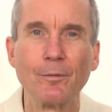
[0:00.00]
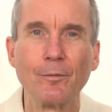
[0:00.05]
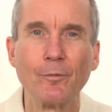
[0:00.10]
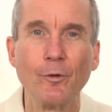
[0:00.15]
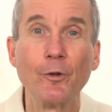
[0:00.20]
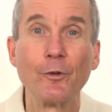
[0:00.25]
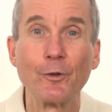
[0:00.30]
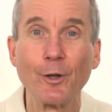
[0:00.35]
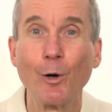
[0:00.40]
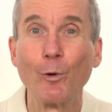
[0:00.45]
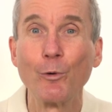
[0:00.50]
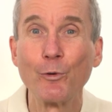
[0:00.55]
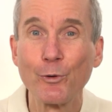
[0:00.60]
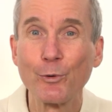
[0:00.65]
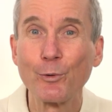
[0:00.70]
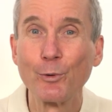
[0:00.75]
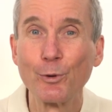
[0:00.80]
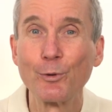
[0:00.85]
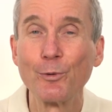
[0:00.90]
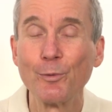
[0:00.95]
This sounds
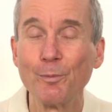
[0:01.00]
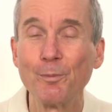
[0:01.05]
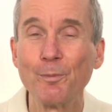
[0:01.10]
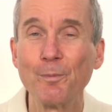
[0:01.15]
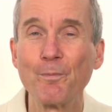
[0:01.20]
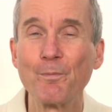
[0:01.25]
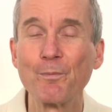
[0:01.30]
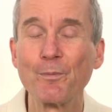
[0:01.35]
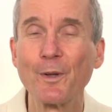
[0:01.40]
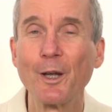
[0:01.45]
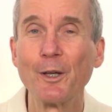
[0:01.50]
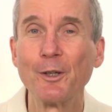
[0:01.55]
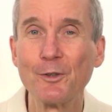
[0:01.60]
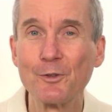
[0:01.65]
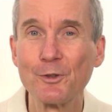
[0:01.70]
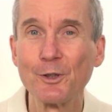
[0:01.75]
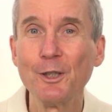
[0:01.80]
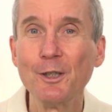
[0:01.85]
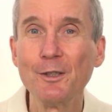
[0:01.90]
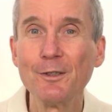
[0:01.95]
good, and
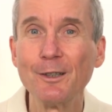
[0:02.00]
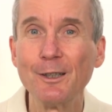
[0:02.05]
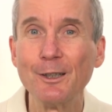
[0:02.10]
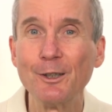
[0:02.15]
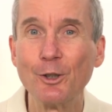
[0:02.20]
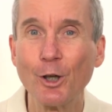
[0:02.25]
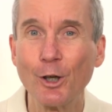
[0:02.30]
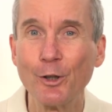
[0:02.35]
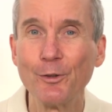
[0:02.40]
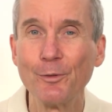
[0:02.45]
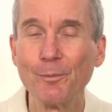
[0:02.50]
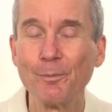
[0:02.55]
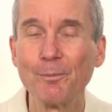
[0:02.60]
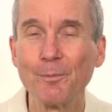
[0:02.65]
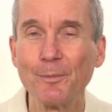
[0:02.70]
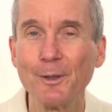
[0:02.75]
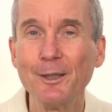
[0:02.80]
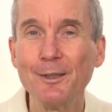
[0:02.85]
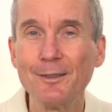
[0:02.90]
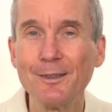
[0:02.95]
it's easily done,
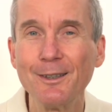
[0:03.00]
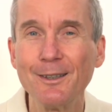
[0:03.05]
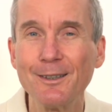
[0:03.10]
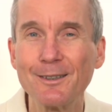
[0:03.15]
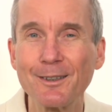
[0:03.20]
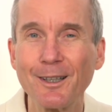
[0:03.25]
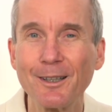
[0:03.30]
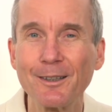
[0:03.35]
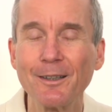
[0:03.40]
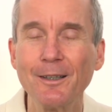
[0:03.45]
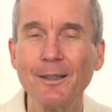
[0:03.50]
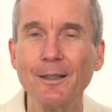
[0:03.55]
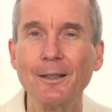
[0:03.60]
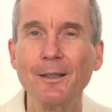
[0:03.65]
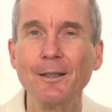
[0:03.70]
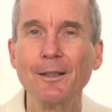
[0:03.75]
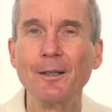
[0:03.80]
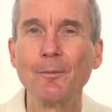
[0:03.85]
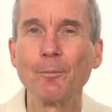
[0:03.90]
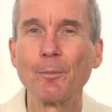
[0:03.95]
easily said,
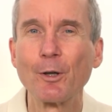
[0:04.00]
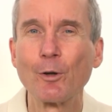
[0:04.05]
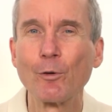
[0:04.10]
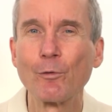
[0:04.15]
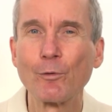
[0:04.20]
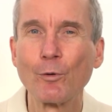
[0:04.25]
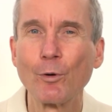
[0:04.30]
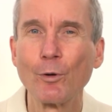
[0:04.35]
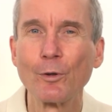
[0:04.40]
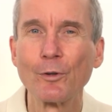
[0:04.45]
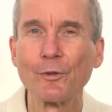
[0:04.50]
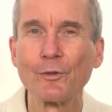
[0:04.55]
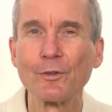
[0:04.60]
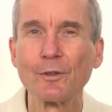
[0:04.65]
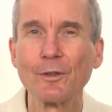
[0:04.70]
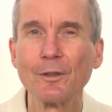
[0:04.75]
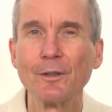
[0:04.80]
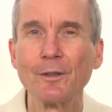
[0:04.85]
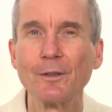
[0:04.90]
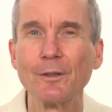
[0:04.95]
but of course,
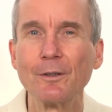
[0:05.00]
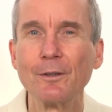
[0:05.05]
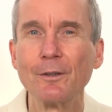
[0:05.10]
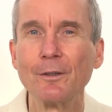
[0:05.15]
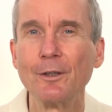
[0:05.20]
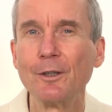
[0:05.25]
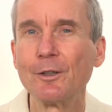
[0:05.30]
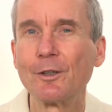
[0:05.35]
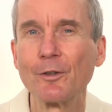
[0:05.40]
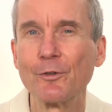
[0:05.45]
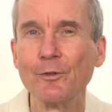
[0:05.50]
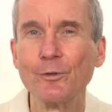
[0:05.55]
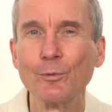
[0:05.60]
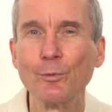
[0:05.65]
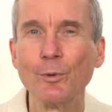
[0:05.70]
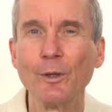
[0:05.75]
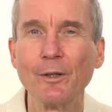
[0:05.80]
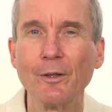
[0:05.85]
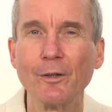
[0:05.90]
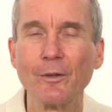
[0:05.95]
it doesn't do
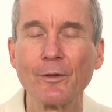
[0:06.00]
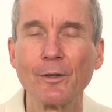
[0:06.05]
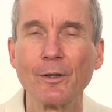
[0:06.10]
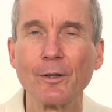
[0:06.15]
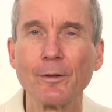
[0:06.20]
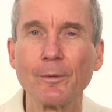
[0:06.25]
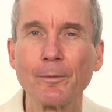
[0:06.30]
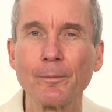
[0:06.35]
anything.